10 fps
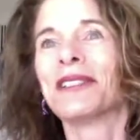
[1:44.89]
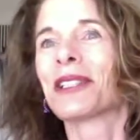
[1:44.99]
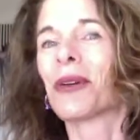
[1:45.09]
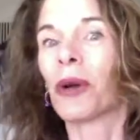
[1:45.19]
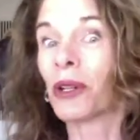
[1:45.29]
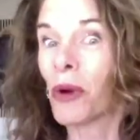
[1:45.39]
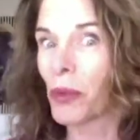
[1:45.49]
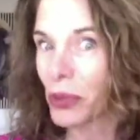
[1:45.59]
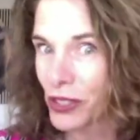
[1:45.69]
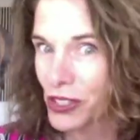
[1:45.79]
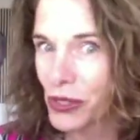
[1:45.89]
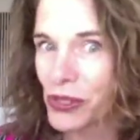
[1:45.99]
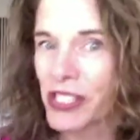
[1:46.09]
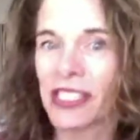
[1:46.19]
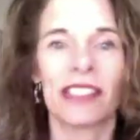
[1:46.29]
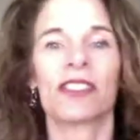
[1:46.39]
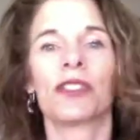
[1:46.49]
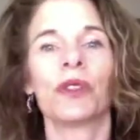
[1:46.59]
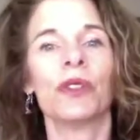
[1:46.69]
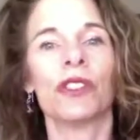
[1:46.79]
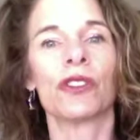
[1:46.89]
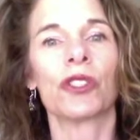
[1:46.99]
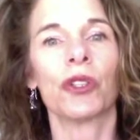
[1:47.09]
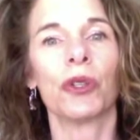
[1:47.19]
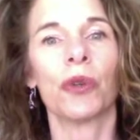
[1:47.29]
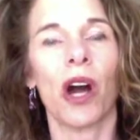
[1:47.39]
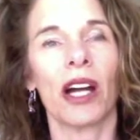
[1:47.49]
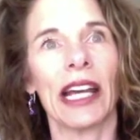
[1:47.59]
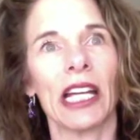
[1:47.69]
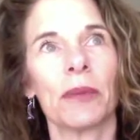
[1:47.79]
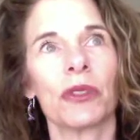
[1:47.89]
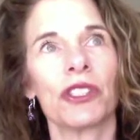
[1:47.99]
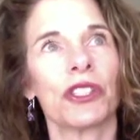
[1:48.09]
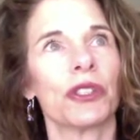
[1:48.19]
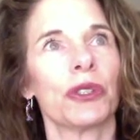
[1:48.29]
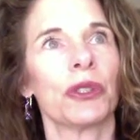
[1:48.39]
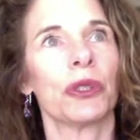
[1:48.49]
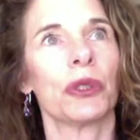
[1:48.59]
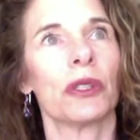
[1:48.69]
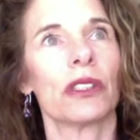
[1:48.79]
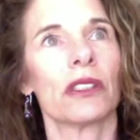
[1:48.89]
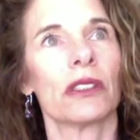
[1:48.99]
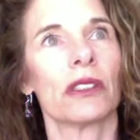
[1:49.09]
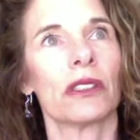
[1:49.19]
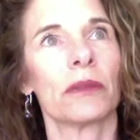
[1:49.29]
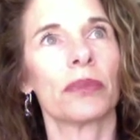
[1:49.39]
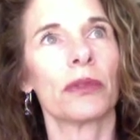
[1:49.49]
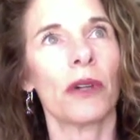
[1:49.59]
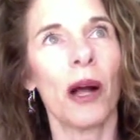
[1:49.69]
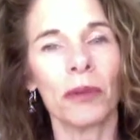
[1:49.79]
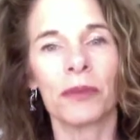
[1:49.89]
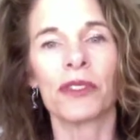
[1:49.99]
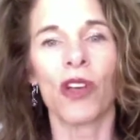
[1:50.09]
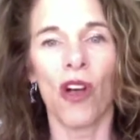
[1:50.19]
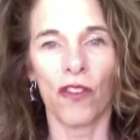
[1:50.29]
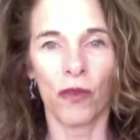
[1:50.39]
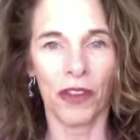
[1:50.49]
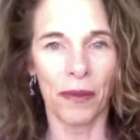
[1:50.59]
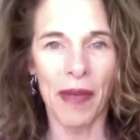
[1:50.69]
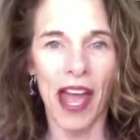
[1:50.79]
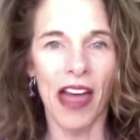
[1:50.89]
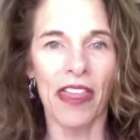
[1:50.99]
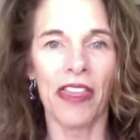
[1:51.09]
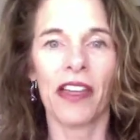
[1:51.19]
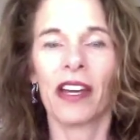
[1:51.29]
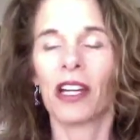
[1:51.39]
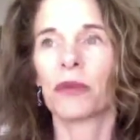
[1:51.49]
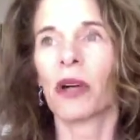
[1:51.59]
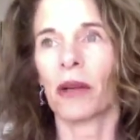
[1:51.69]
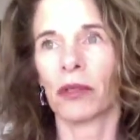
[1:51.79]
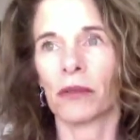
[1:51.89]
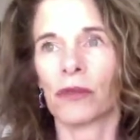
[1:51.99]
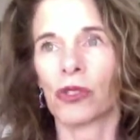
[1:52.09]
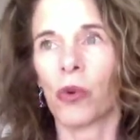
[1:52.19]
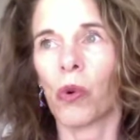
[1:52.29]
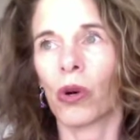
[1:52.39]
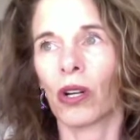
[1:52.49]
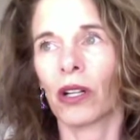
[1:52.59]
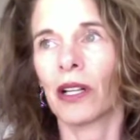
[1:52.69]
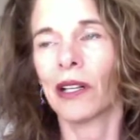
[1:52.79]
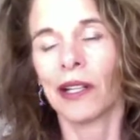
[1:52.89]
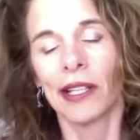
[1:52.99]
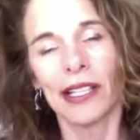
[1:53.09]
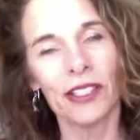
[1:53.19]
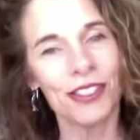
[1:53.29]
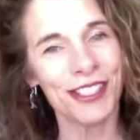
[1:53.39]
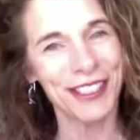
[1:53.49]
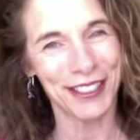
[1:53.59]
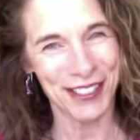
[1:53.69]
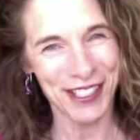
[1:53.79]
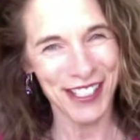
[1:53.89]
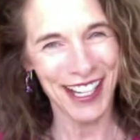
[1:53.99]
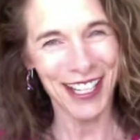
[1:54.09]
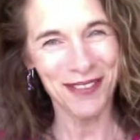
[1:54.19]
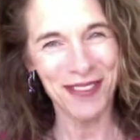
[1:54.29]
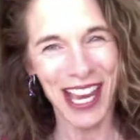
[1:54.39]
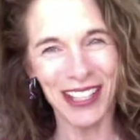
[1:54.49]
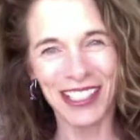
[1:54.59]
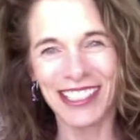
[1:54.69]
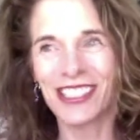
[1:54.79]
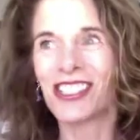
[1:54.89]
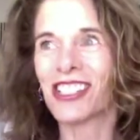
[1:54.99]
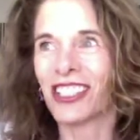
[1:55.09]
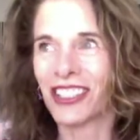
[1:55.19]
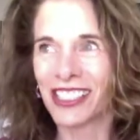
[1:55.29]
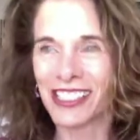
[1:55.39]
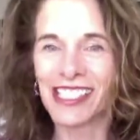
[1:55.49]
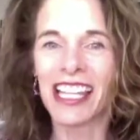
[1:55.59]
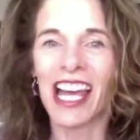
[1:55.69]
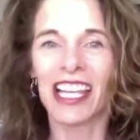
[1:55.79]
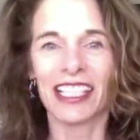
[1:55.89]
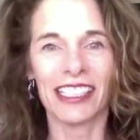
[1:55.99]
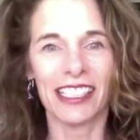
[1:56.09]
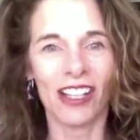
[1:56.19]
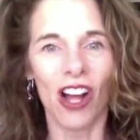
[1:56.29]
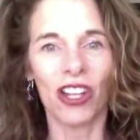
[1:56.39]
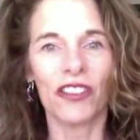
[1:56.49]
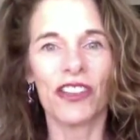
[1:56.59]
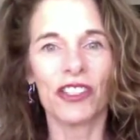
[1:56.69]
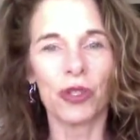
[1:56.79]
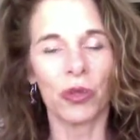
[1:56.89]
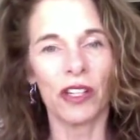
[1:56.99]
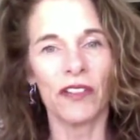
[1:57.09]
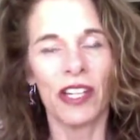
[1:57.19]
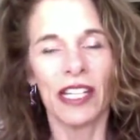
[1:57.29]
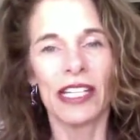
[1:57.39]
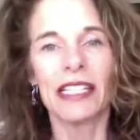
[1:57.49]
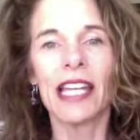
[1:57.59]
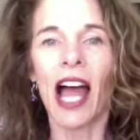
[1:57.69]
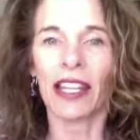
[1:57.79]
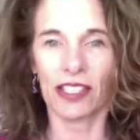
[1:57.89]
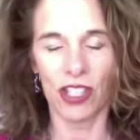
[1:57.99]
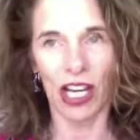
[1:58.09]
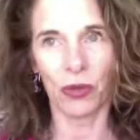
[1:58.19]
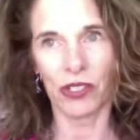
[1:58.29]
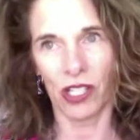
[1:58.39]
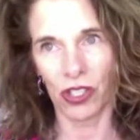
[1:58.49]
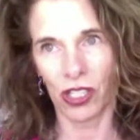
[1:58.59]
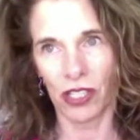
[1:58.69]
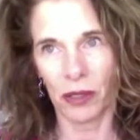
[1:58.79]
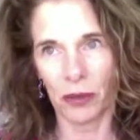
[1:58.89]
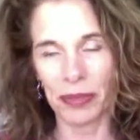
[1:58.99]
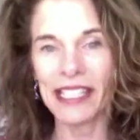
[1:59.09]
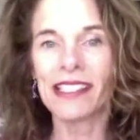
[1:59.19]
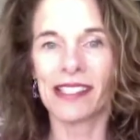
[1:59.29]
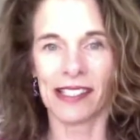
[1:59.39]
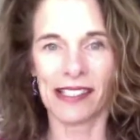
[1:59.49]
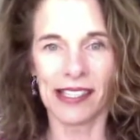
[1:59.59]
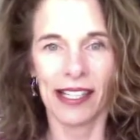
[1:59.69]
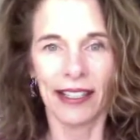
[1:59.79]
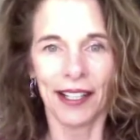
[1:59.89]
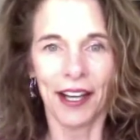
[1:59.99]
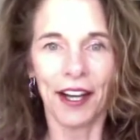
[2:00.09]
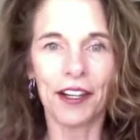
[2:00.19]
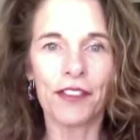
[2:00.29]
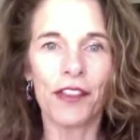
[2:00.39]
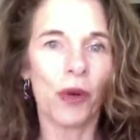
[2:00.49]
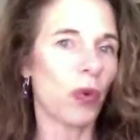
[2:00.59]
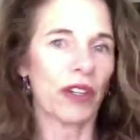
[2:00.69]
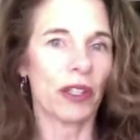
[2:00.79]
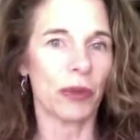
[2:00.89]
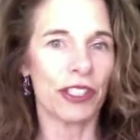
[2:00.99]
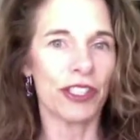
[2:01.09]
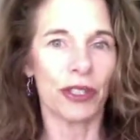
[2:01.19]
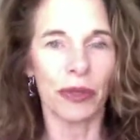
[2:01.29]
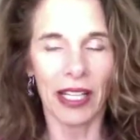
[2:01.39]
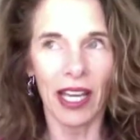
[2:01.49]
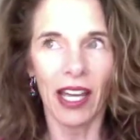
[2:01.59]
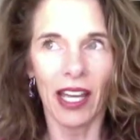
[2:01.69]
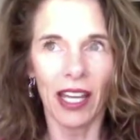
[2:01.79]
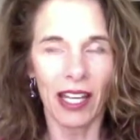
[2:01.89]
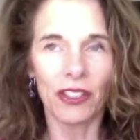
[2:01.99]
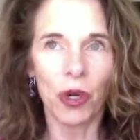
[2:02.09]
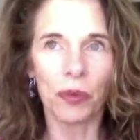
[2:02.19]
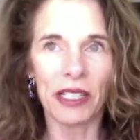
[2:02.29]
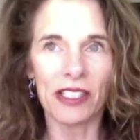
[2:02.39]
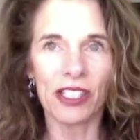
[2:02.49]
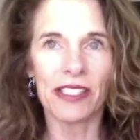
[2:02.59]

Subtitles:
quote unquote, producing students who are able to problem solve with math problems, or engineers, how to engineer, design, and all of the sort of knowledge acquisition pieces of the work that we do. And I don't mean to